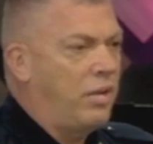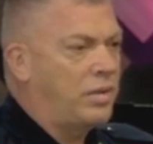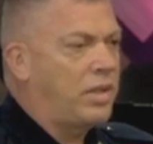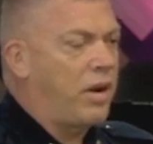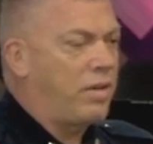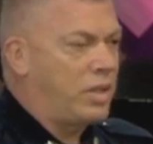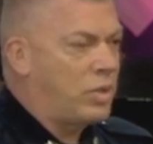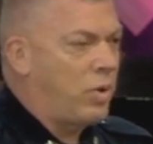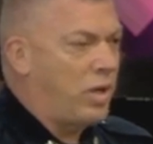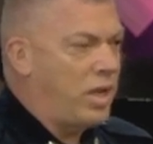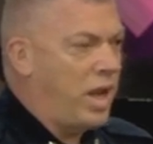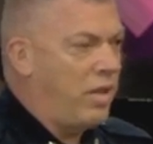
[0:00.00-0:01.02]
starting the
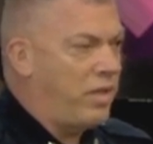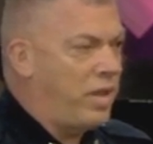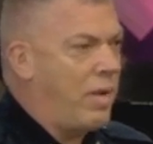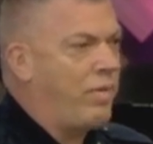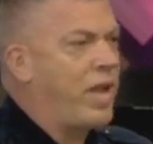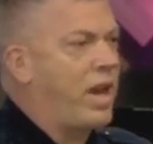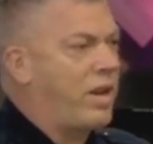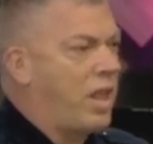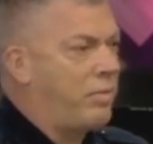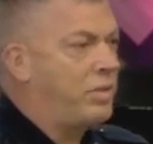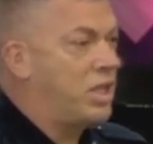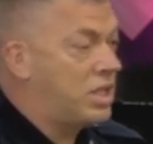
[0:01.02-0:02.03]
28th and that we've got
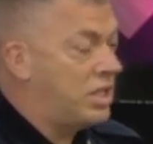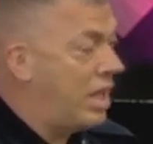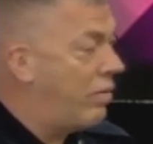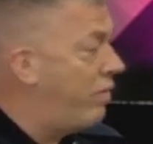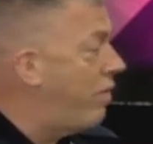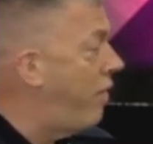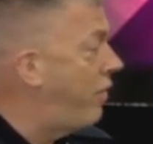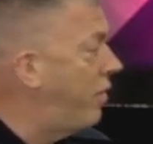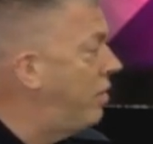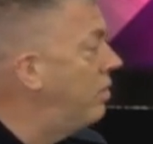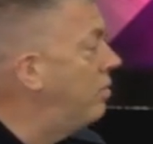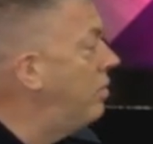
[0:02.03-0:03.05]
another position that we've
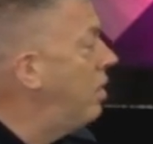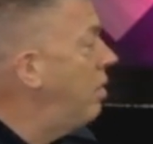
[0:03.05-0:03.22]
offered.